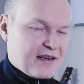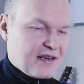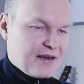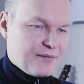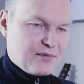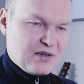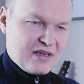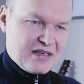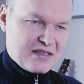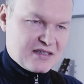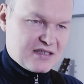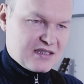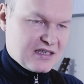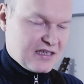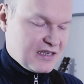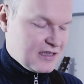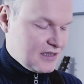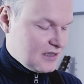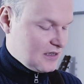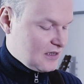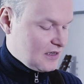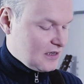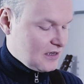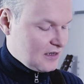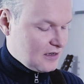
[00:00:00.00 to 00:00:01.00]
I mean,
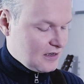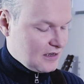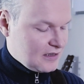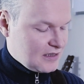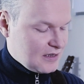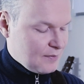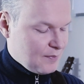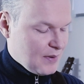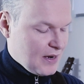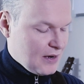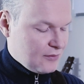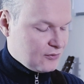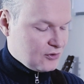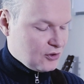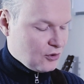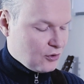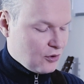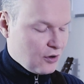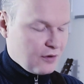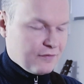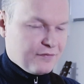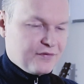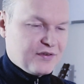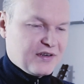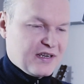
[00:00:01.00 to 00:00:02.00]
it's about your
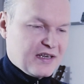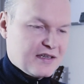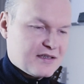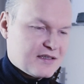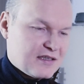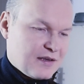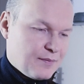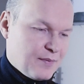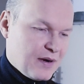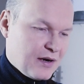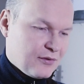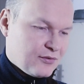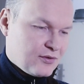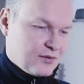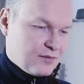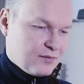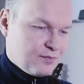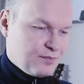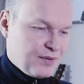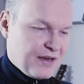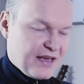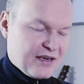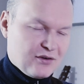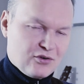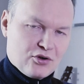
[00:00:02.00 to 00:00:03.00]
confidence about
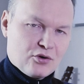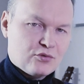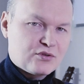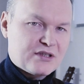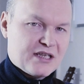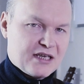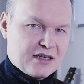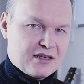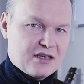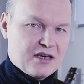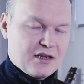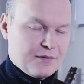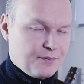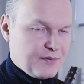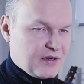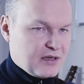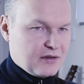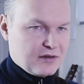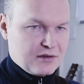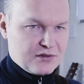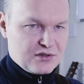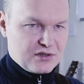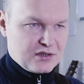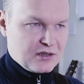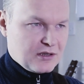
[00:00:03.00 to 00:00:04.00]
playing notes like that,
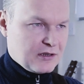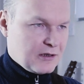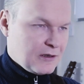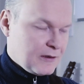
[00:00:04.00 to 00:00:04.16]
because